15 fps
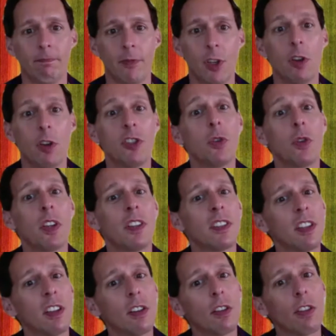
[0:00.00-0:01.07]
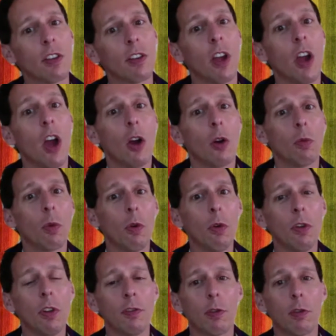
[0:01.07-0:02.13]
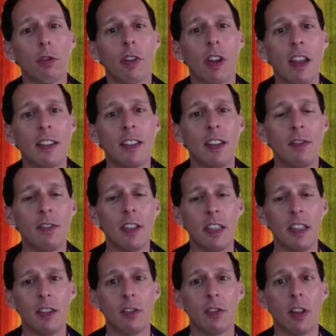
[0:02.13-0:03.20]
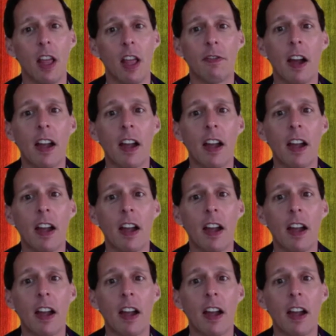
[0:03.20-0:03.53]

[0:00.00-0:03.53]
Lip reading: So, as you consider the role of creativity in your life,